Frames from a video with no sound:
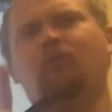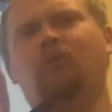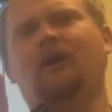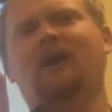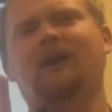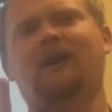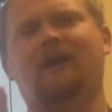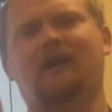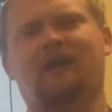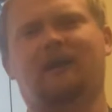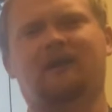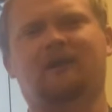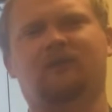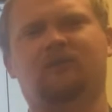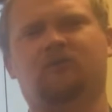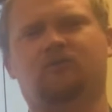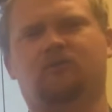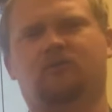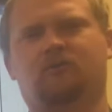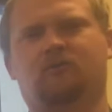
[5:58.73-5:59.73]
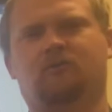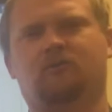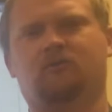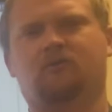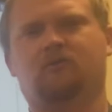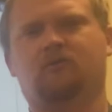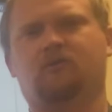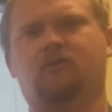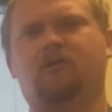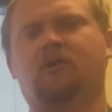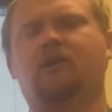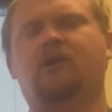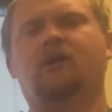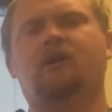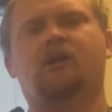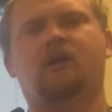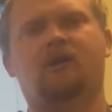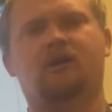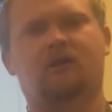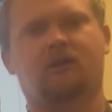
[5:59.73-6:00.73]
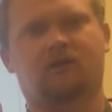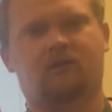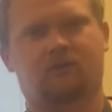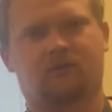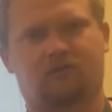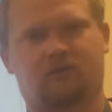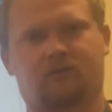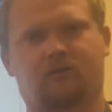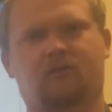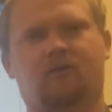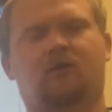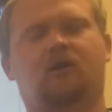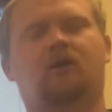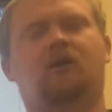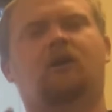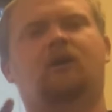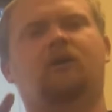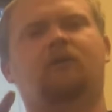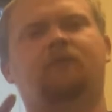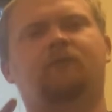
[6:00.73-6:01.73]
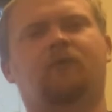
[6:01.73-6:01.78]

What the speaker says: right angle, all